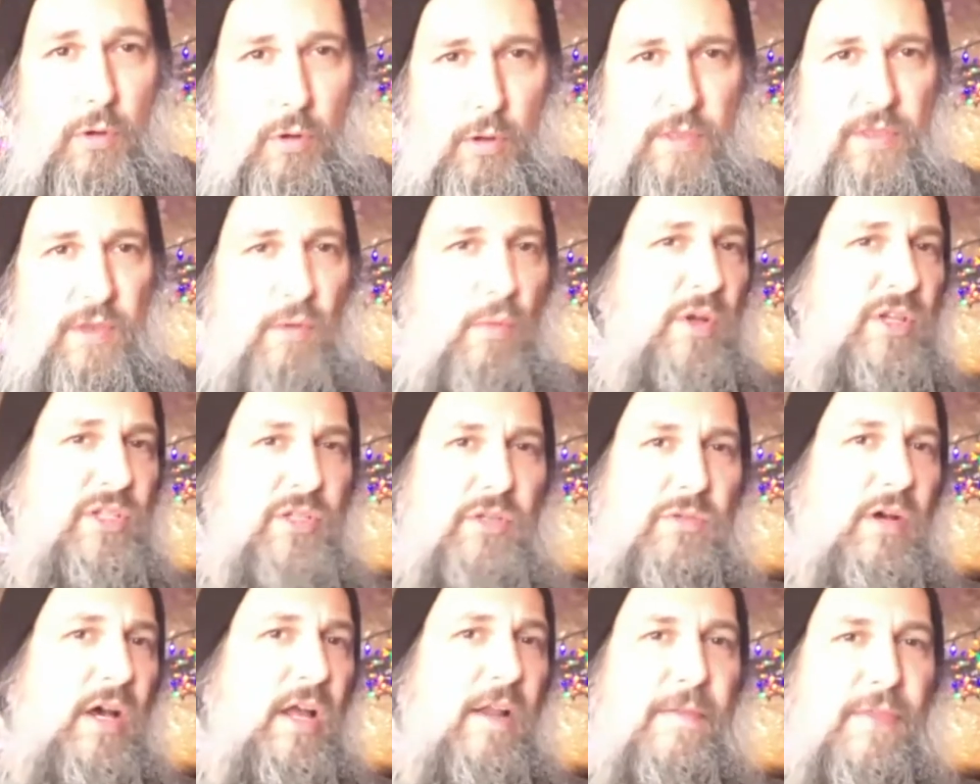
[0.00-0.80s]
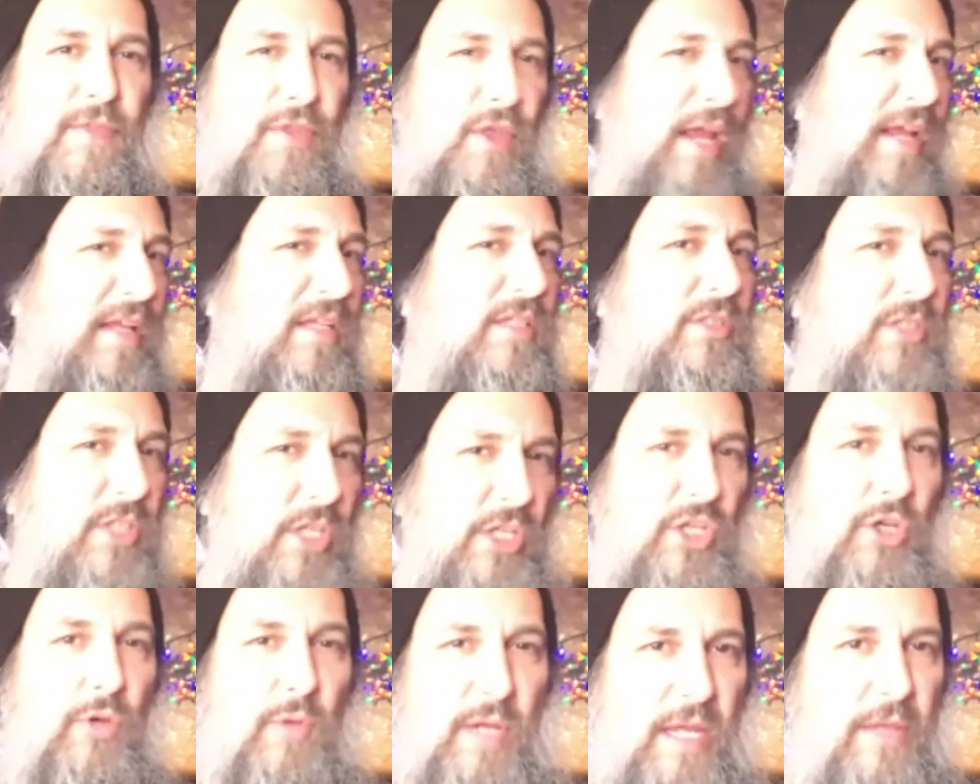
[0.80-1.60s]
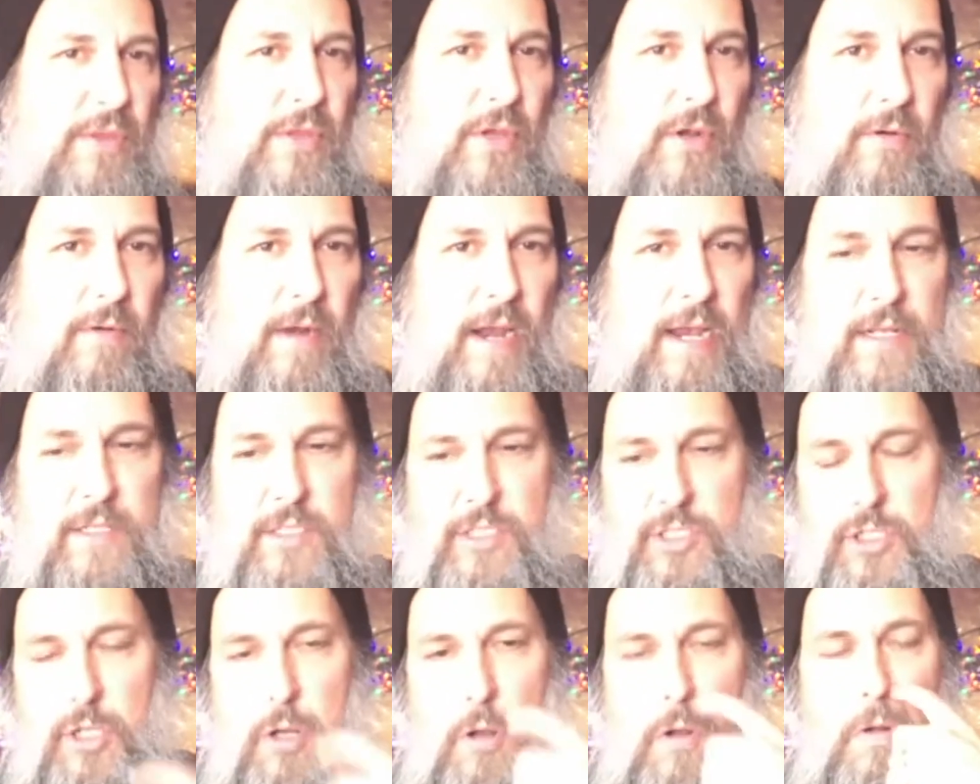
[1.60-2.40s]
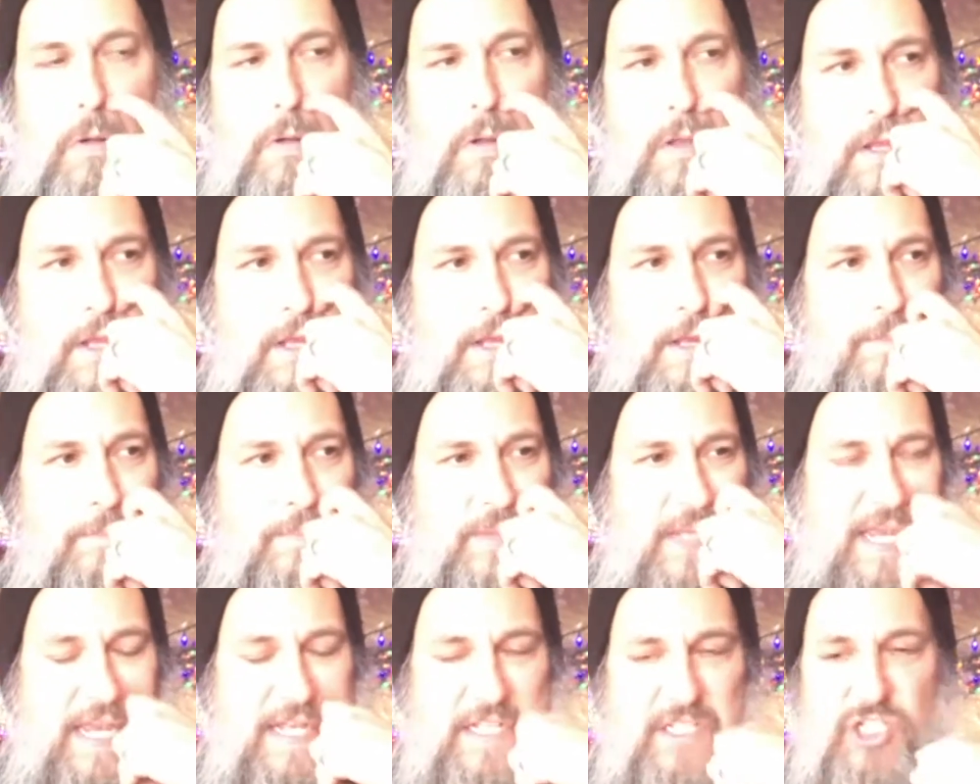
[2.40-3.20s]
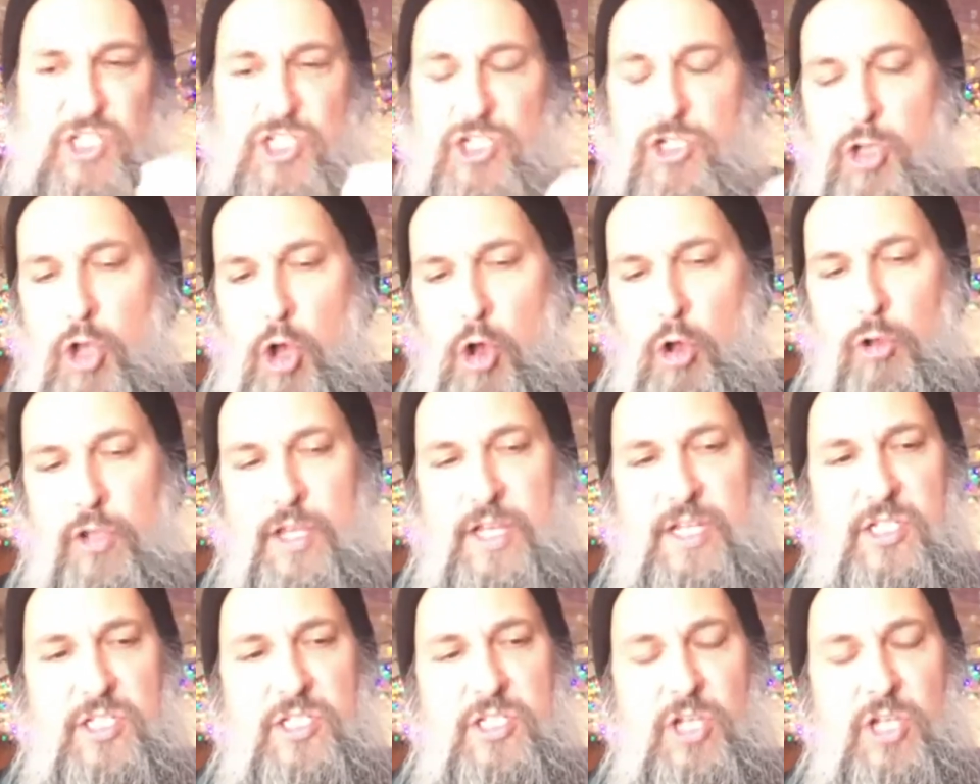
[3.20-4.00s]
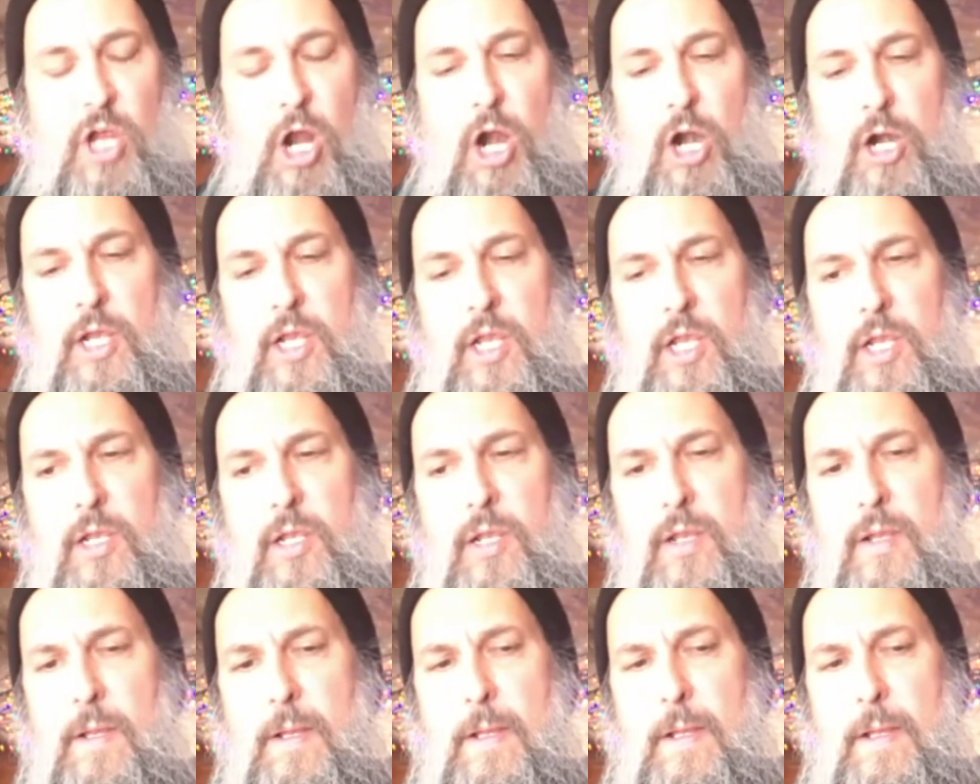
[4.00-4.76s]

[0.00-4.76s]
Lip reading: And there wasn't a lot of things to do either, right? So it slowly started.